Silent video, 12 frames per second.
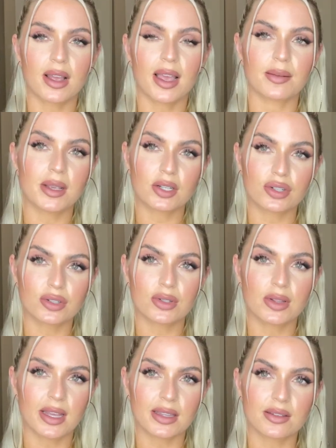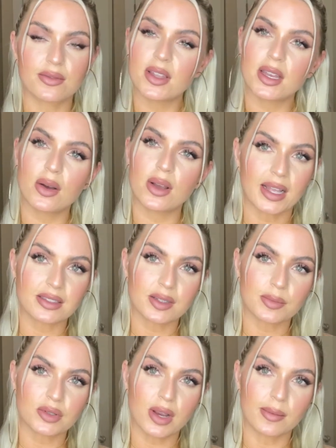And make sure to like this video and
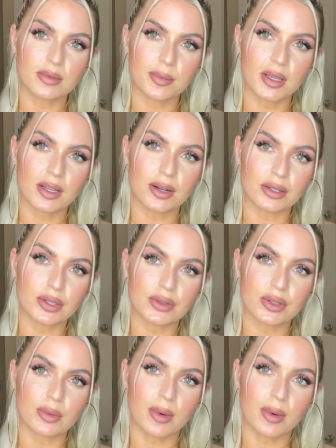subscribe to me here on YouTube.